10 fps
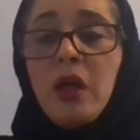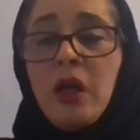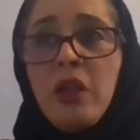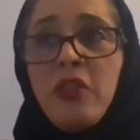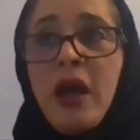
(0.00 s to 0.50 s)

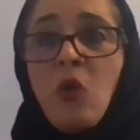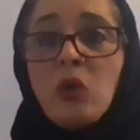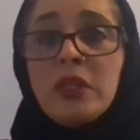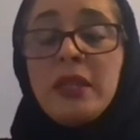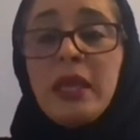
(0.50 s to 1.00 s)

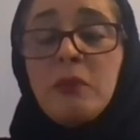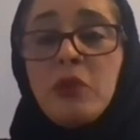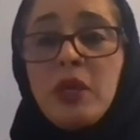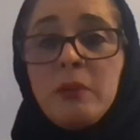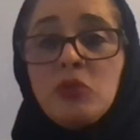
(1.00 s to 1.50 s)
that will
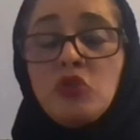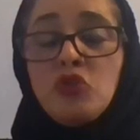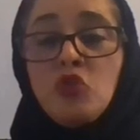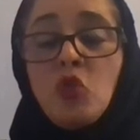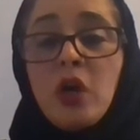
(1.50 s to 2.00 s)
enable them
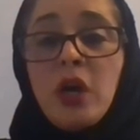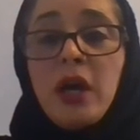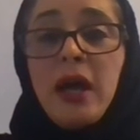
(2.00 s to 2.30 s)
to